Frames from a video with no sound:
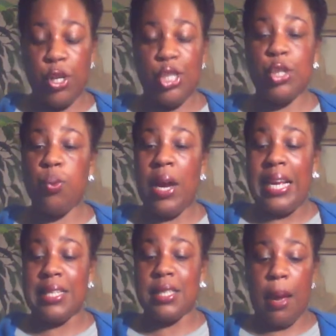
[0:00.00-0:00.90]
just
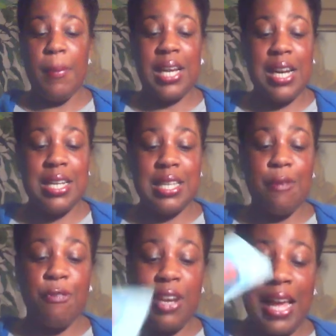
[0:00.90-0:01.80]
wait because
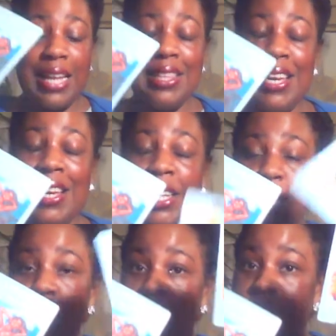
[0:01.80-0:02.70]
I feel like there
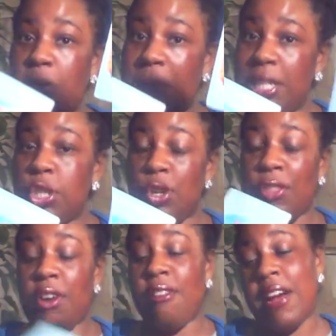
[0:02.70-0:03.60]
is transformation on
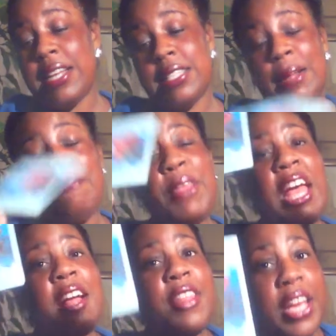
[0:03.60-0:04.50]
the horizon.
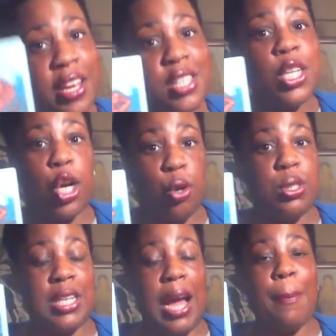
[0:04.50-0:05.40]
There is a
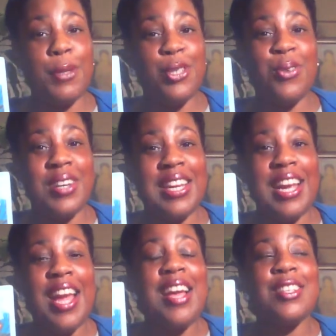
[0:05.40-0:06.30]
golden
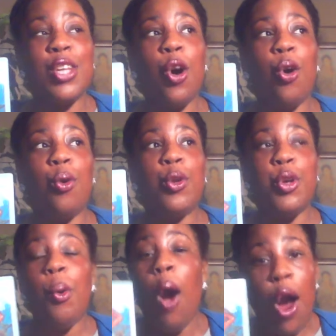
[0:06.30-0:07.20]
opportunity. So
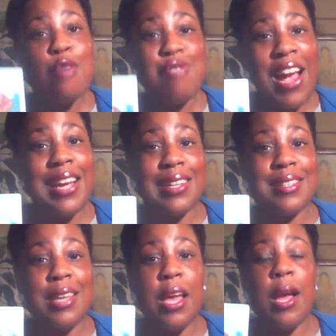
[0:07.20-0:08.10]
you are right,
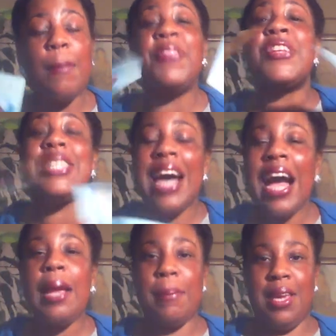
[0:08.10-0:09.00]
but the
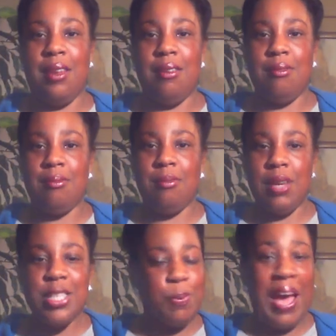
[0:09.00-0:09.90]
timing
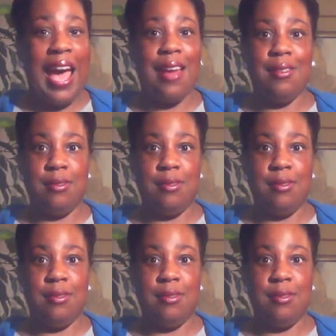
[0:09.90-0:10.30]
is bad.